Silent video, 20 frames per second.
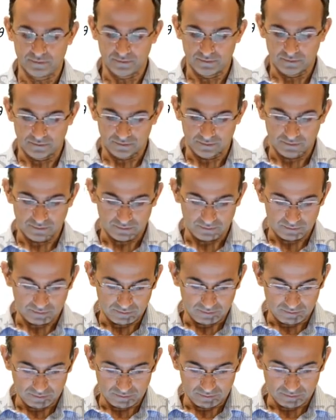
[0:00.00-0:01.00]

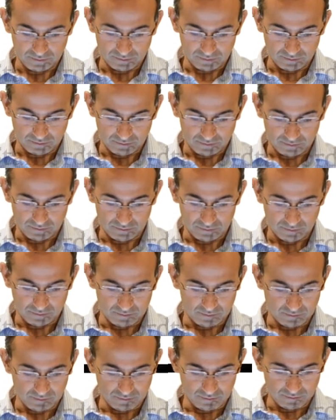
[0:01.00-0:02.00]

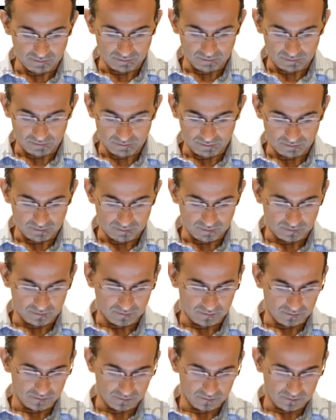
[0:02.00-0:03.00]

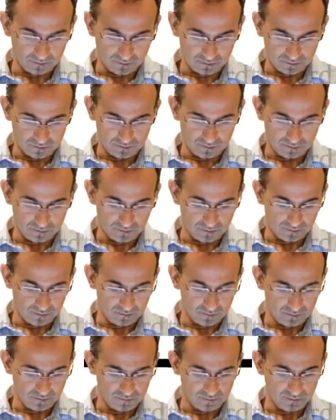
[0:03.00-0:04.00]

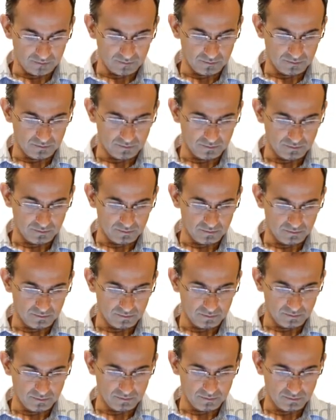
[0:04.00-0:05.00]
No one is speaking in this clip.